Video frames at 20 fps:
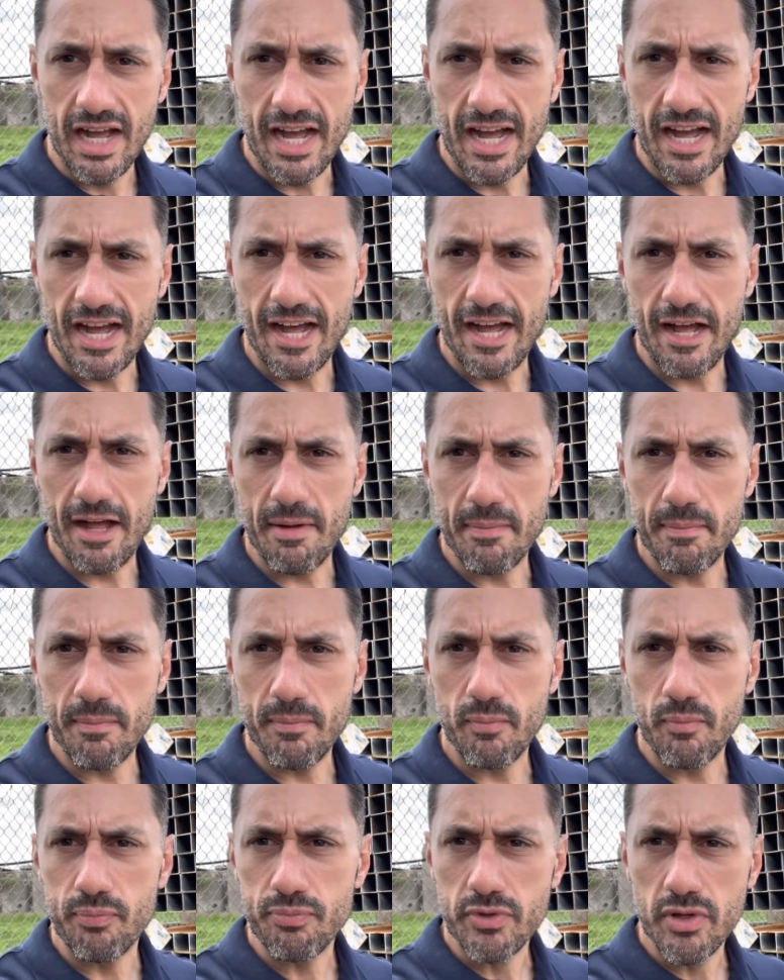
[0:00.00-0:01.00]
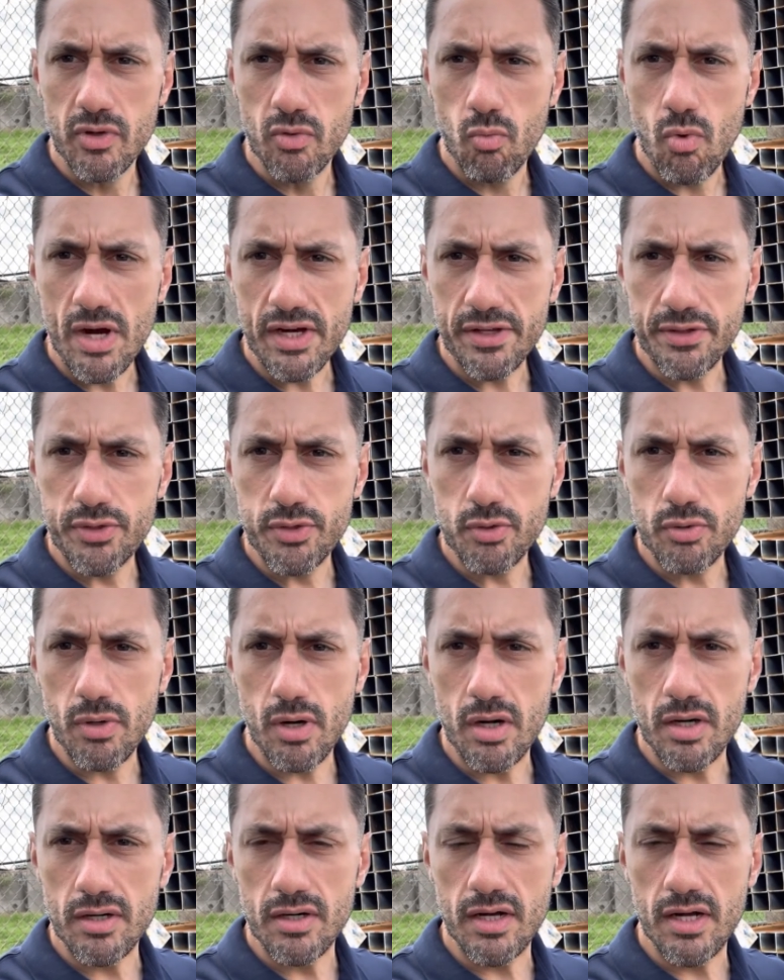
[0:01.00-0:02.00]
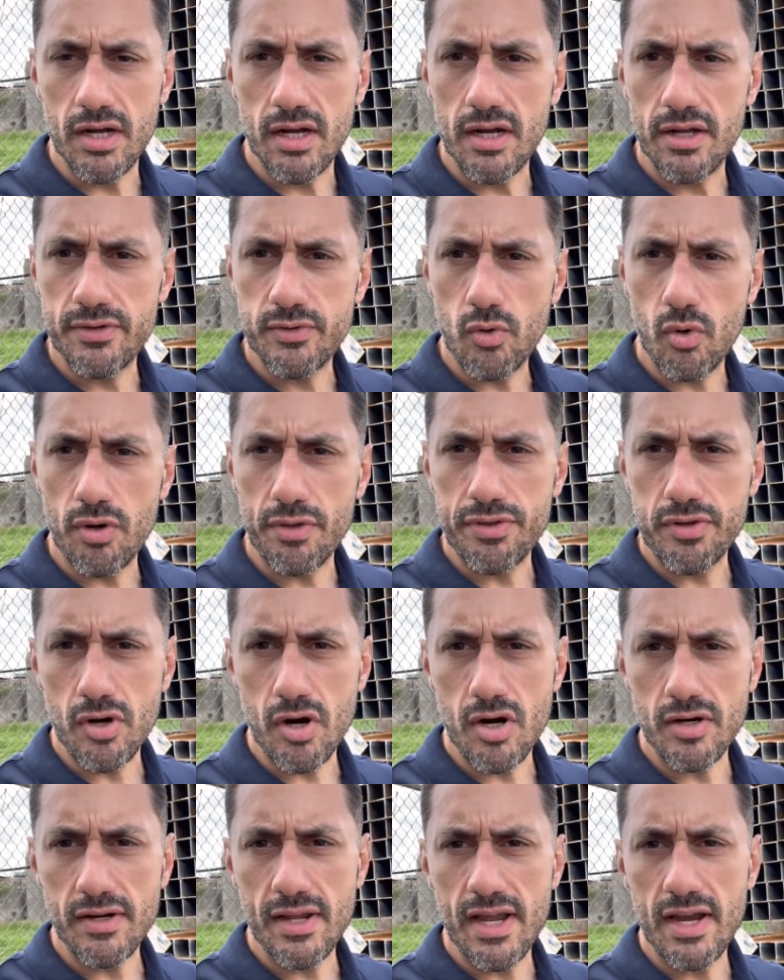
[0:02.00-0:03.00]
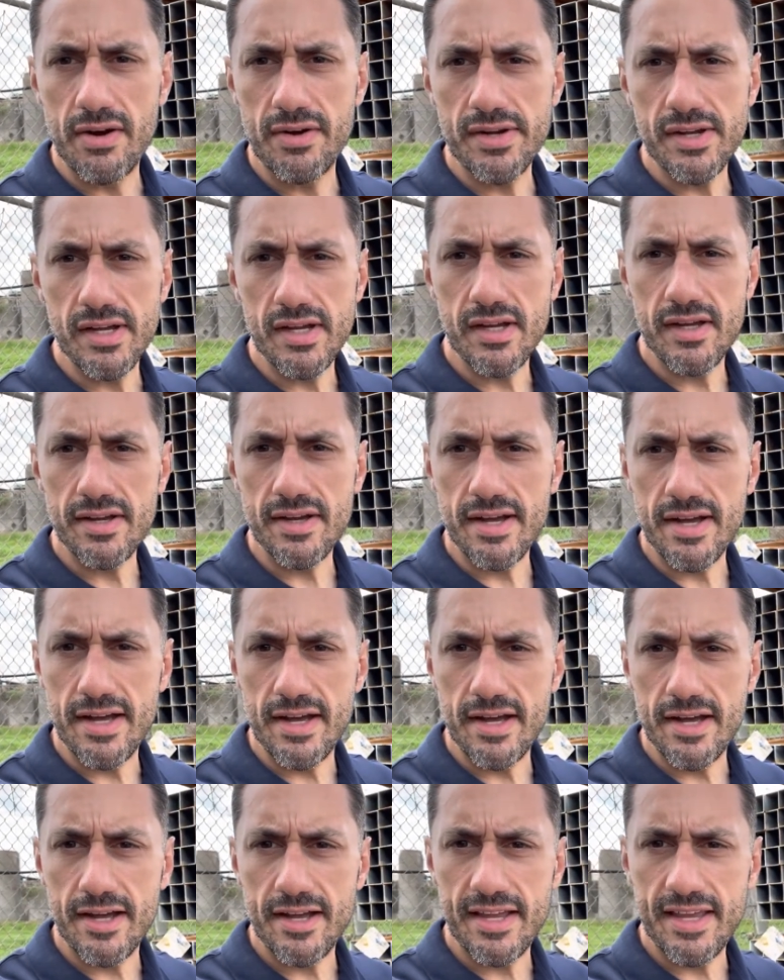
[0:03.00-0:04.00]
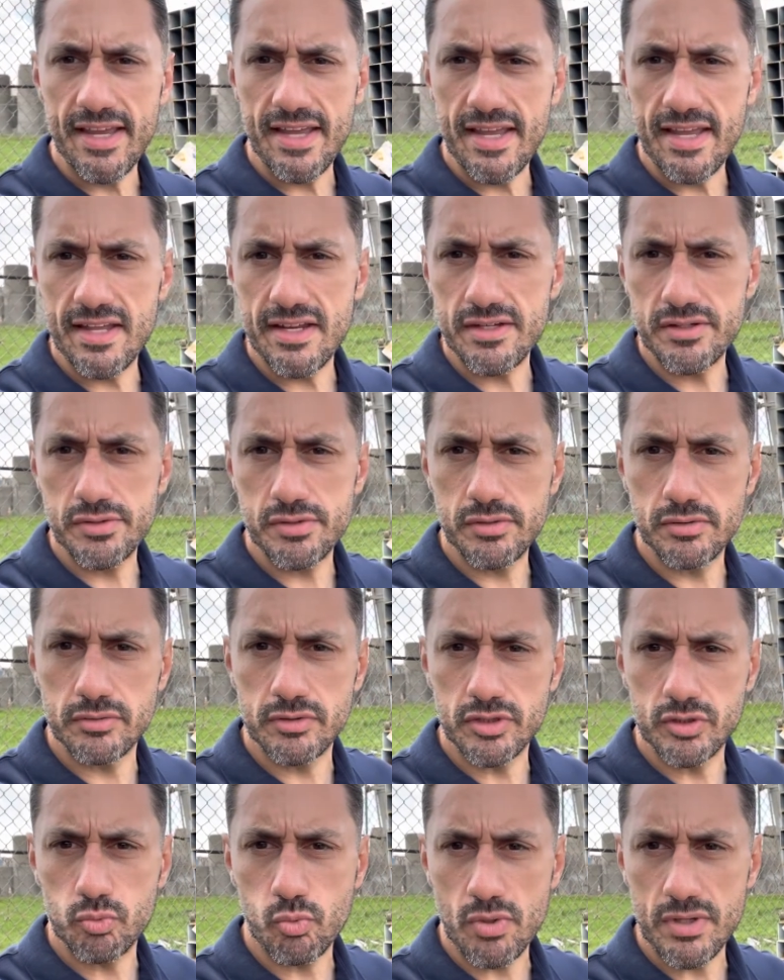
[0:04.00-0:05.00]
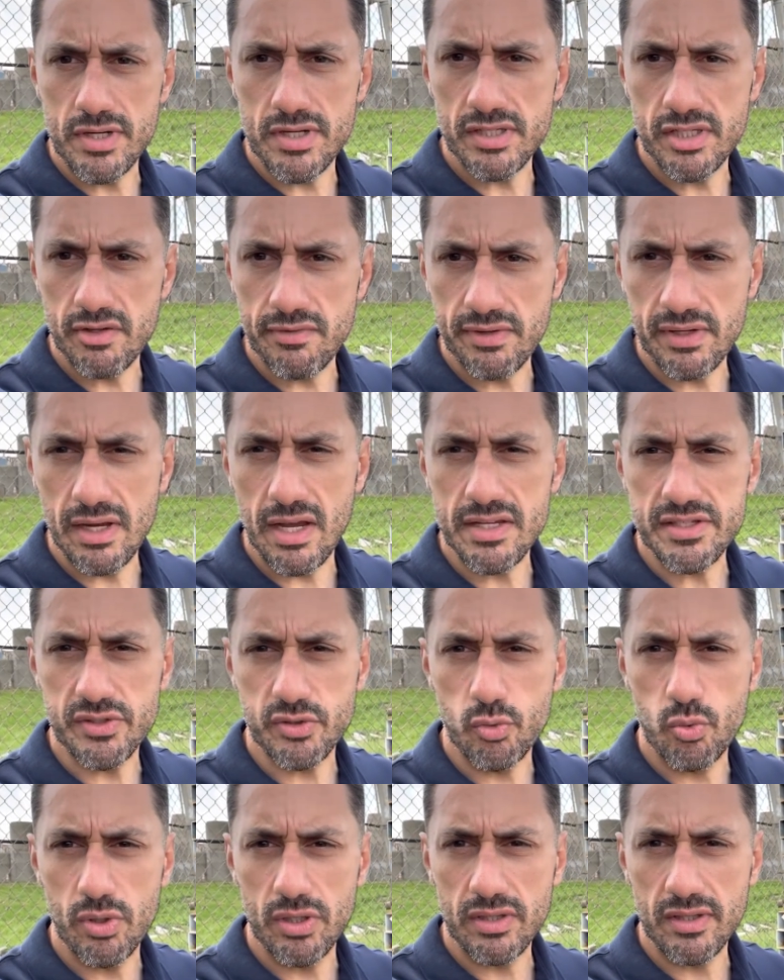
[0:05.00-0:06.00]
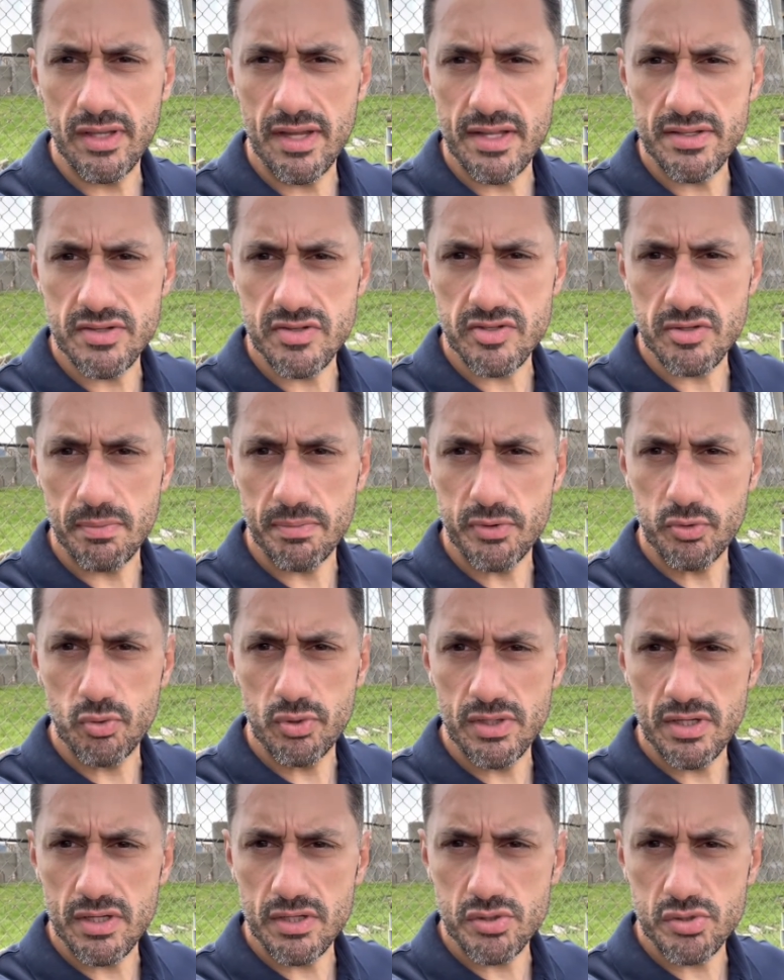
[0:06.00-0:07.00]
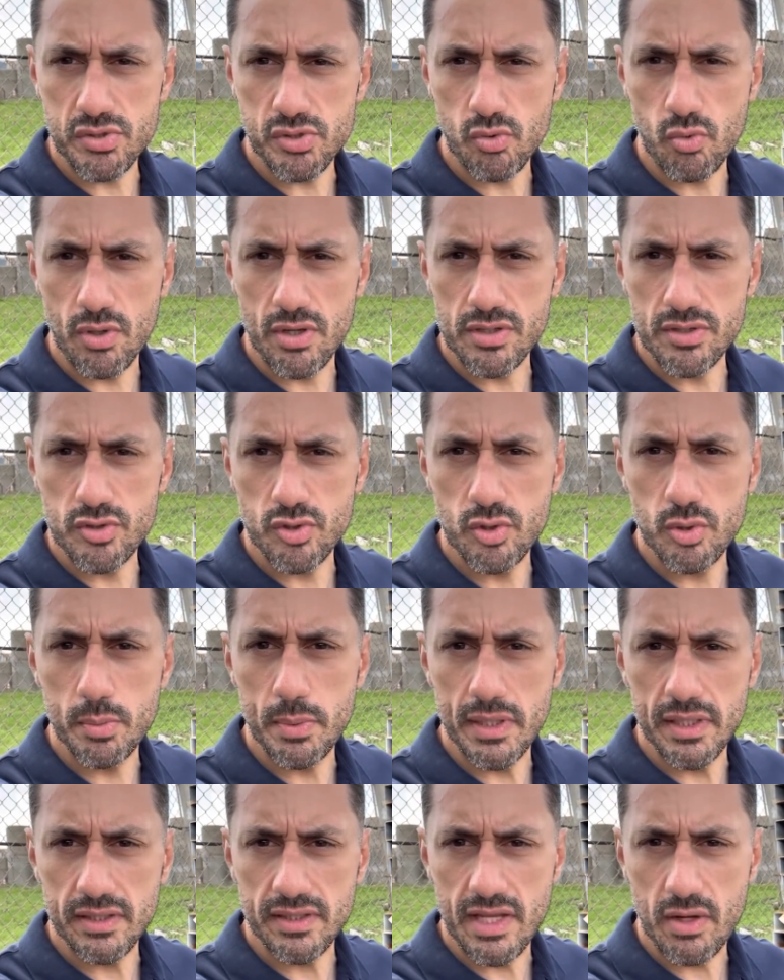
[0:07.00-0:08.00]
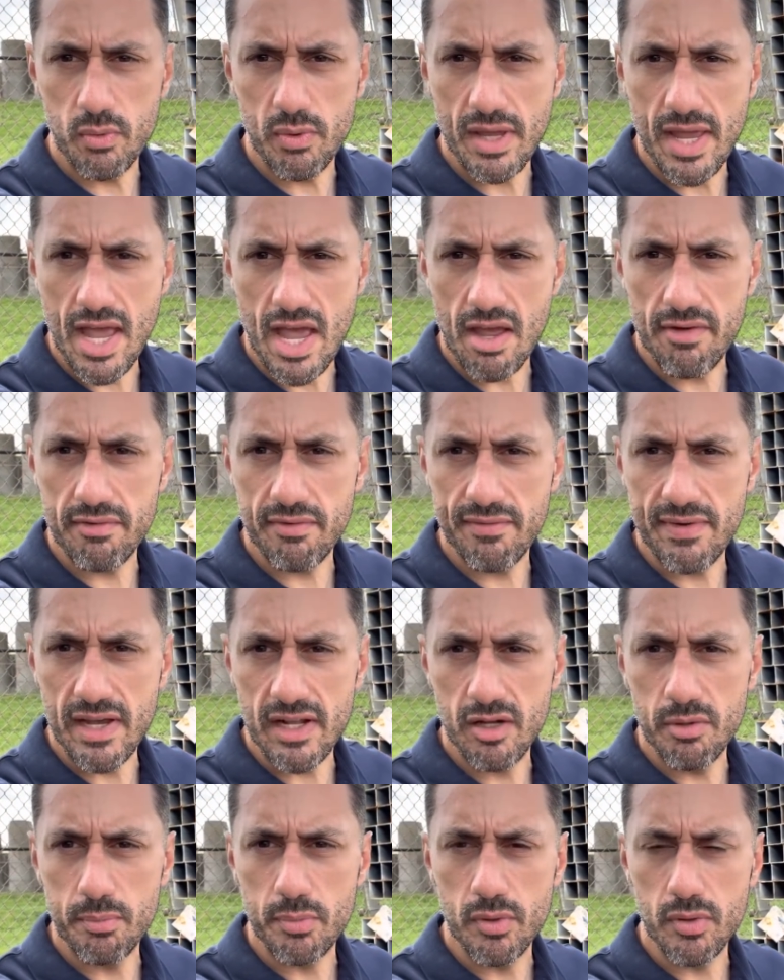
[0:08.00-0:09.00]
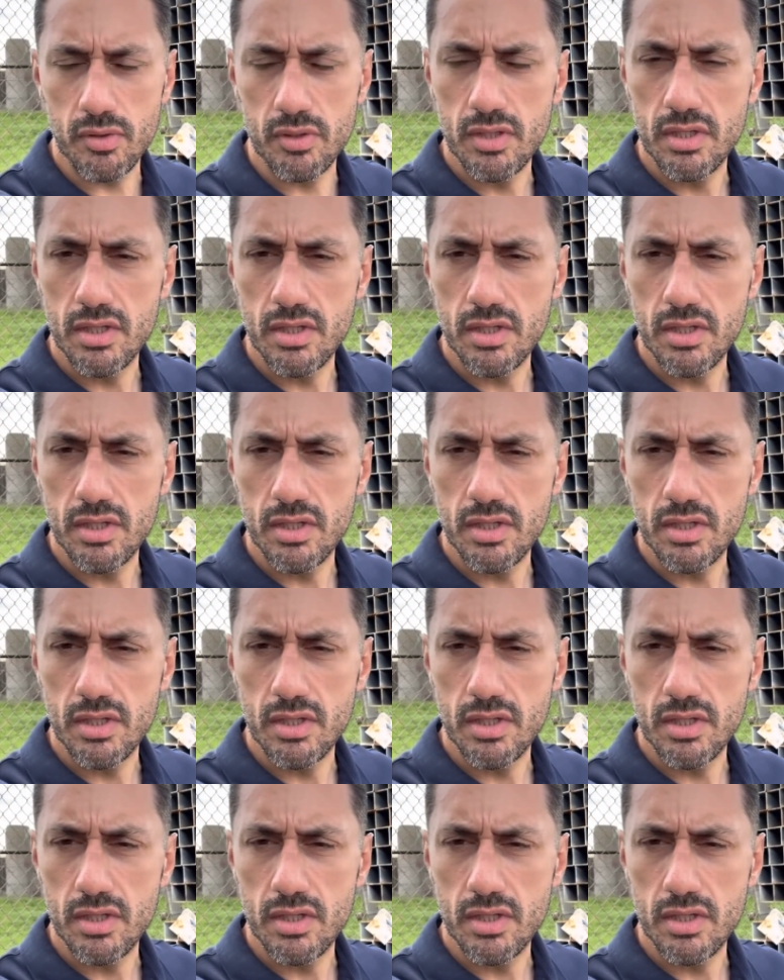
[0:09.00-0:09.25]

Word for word: Um, walking through our uh, north yard area uh, and just wanted to give you guys a quick glance of some three inch square tubing that we have available.